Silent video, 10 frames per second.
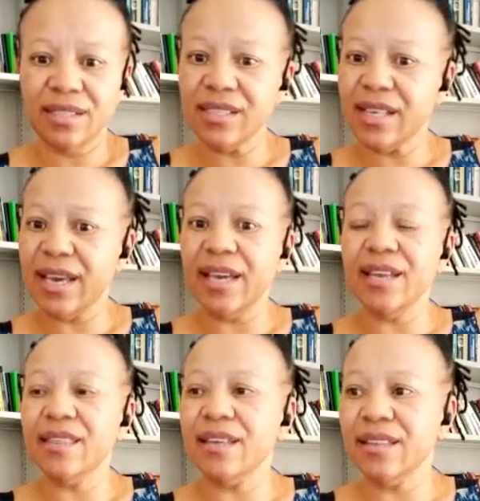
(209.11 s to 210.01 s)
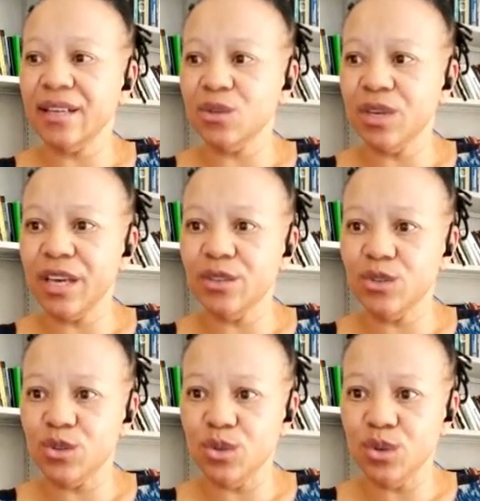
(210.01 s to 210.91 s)
Is there anything that you
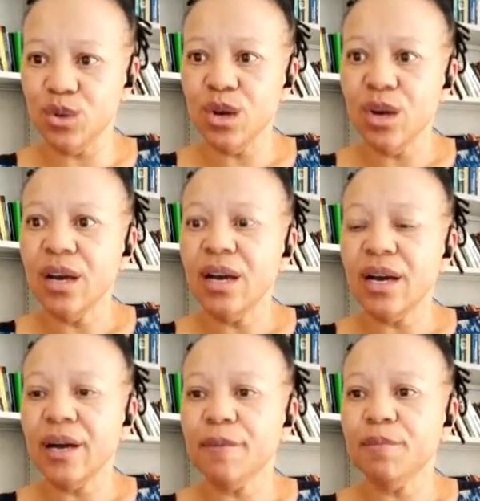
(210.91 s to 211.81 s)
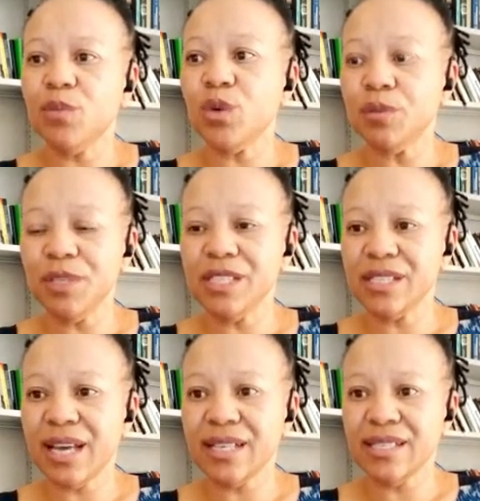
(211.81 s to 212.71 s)
can do? We'll be
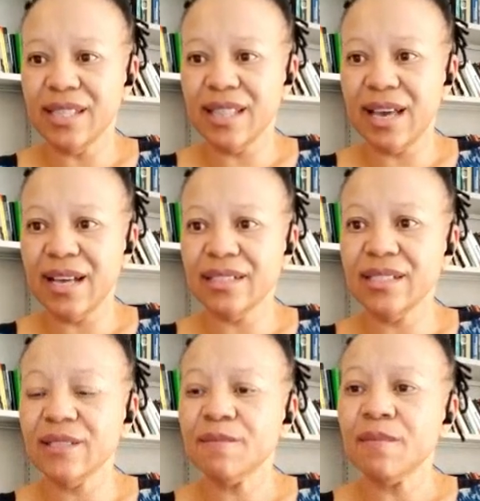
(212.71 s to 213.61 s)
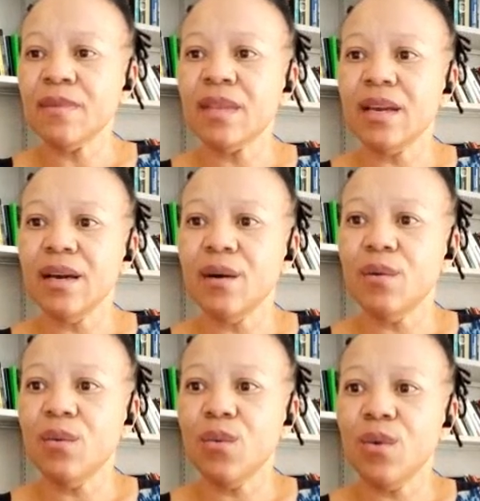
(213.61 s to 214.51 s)
discussing that.
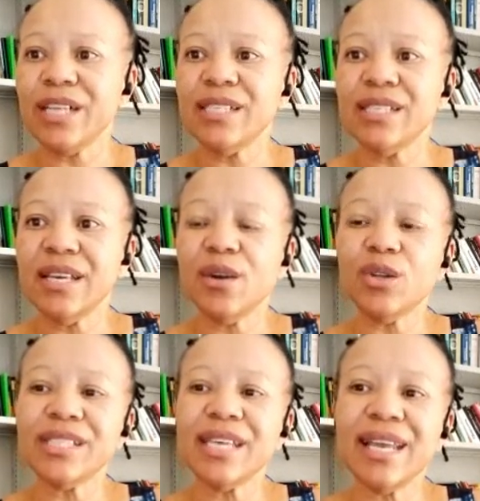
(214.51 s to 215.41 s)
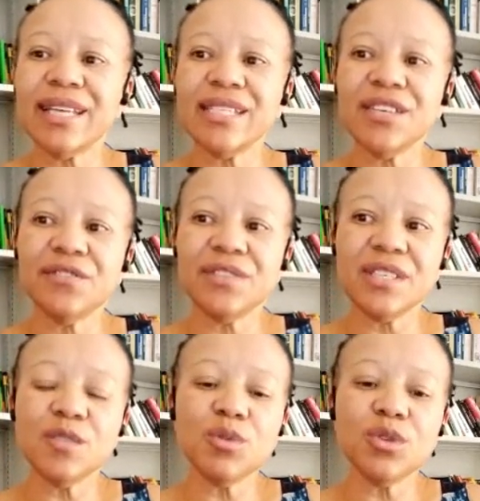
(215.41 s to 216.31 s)
What is an alternative
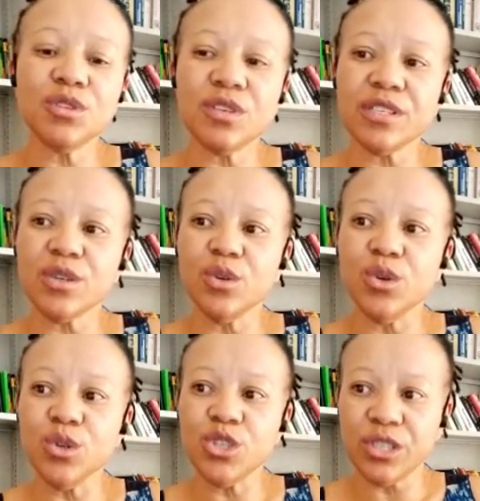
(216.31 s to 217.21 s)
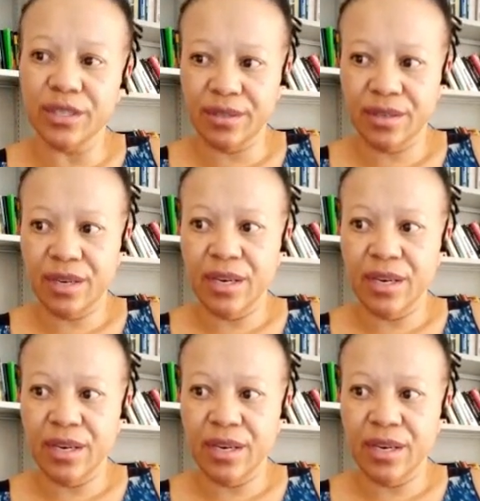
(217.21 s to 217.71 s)
dispute resolution?